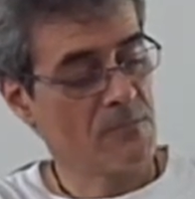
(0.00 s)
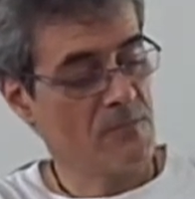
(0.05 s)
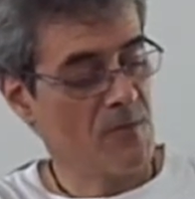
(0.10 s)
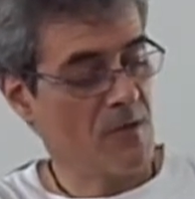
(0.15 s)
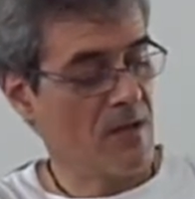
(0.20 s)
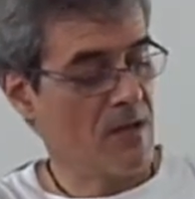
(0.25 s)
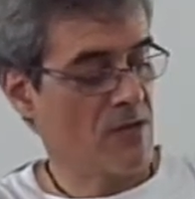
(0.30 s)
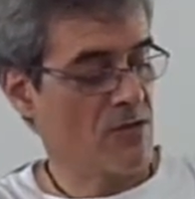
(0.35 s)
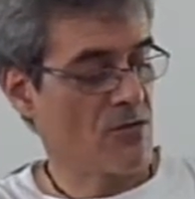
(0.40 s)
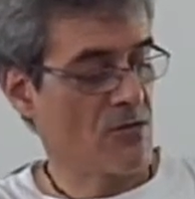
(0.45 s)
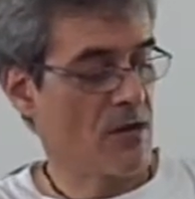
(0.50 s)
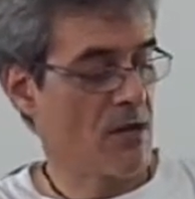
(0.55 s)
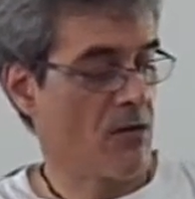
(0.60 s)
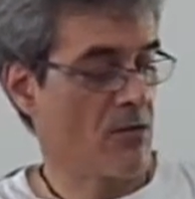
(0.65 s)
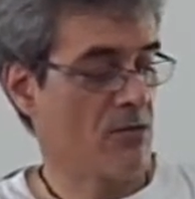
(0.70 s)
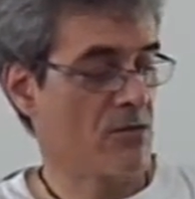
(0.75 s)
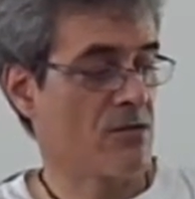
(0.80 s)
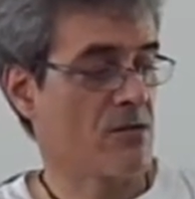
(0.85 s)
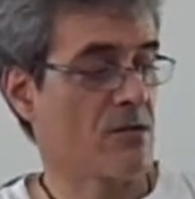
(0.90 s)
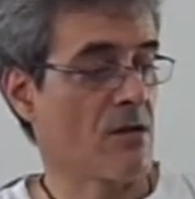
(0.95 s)
oh, actually
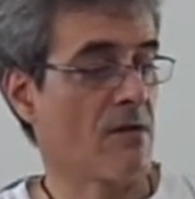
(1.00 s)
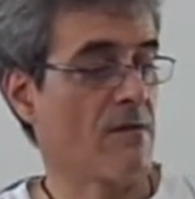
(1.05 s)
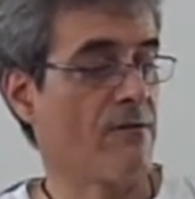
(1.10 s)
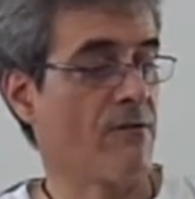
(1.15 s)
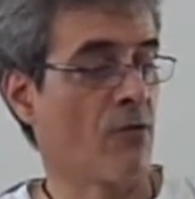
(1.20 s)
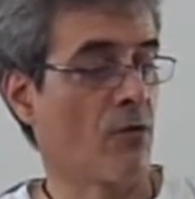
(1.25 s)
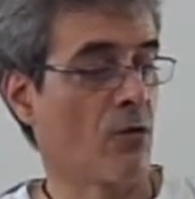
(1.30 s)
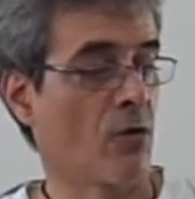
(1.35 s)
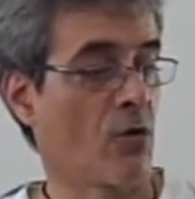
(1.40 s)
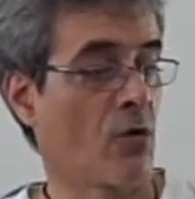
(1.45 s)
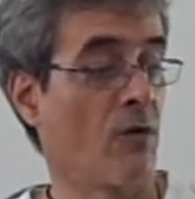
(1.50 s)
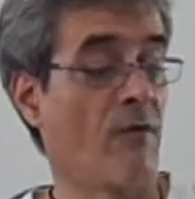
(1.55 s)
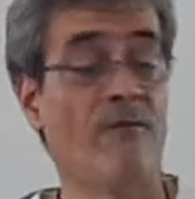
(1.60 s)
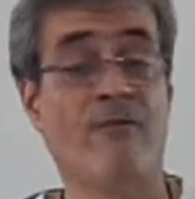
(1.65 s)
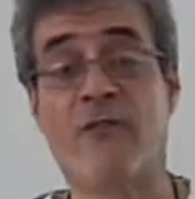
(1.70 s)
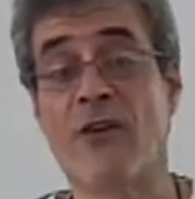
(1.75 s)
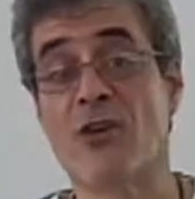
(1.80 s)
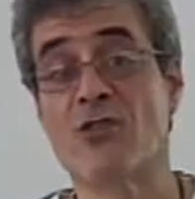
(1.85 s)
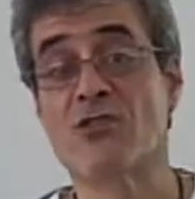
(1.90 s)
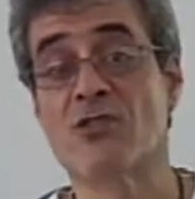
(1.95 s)
going to start for
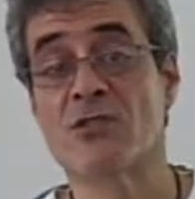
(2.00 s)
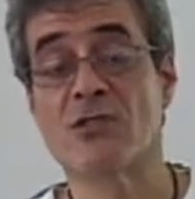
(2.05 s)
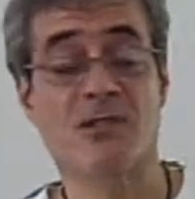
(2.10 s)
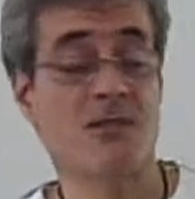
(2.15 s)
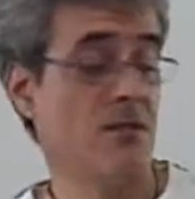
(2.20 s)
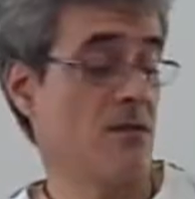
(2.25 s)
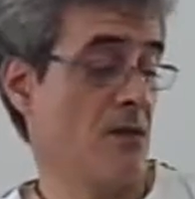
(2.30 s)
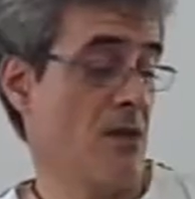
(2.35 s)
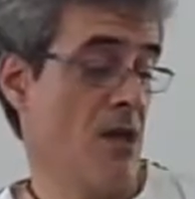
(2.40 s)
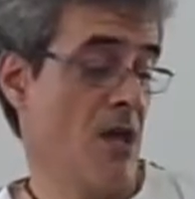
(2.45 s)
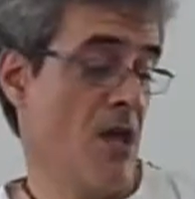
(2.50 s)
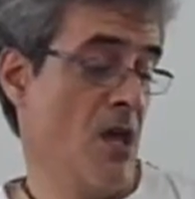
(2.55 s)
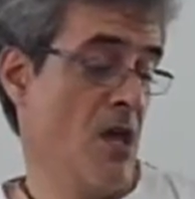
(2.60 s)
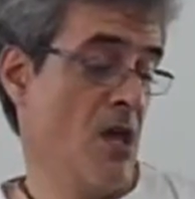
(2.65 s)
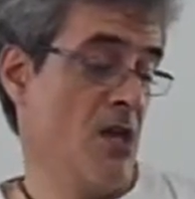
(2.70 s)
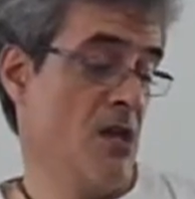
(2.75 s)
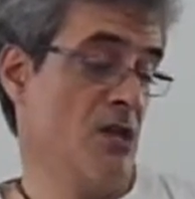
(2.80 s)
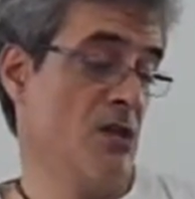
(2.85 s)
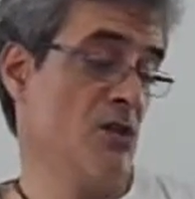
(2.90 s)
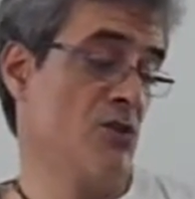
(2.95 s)
convergence
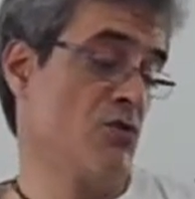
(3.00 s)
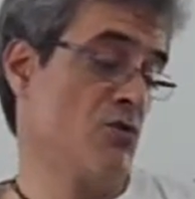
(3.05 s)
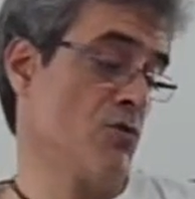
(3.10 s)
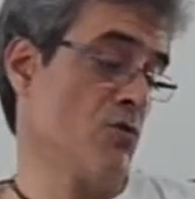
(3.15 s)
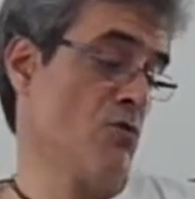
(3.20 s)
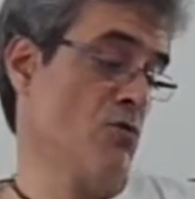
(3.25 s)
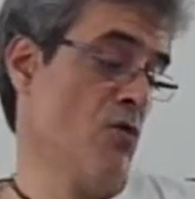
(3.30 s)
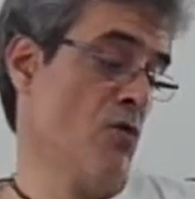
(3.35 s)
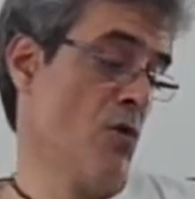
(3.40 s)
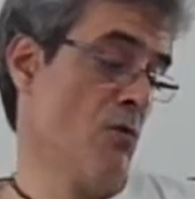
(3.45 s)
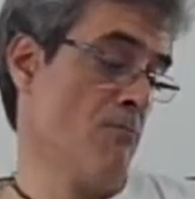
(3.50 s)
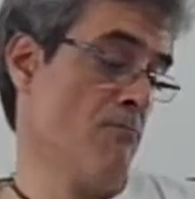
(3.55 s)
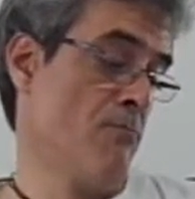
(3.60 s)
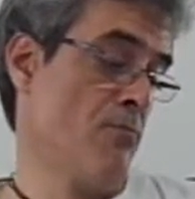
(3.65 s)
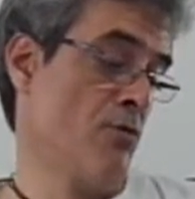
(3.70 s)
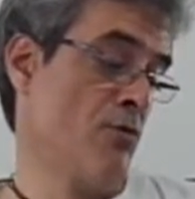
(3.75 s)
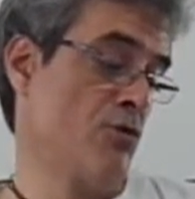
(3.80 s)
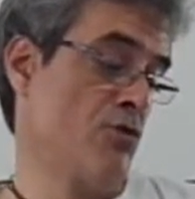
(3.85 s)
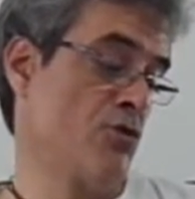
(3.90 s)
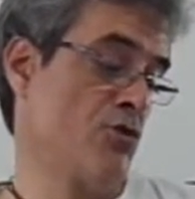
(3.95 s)
issue
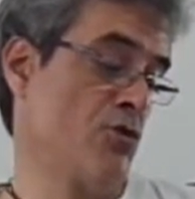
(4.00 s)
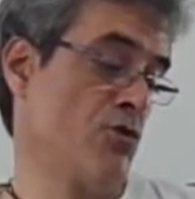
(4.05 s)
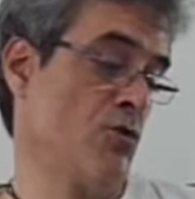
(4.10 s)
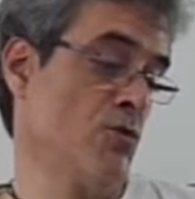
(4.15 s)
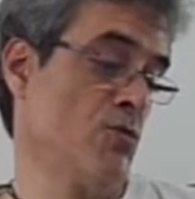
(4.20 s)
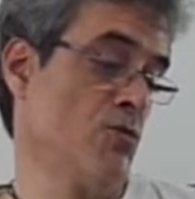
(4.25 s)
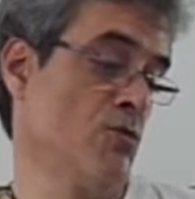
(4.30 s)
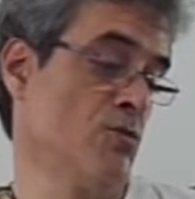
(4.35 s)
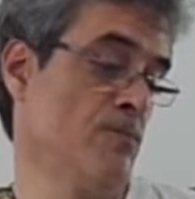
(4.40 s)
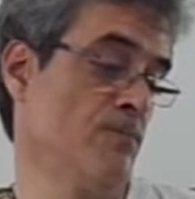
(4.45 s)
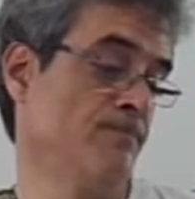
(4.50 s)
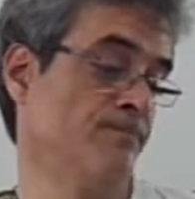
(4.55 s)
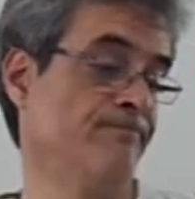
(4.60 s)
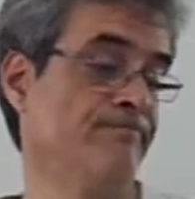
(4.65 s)
number two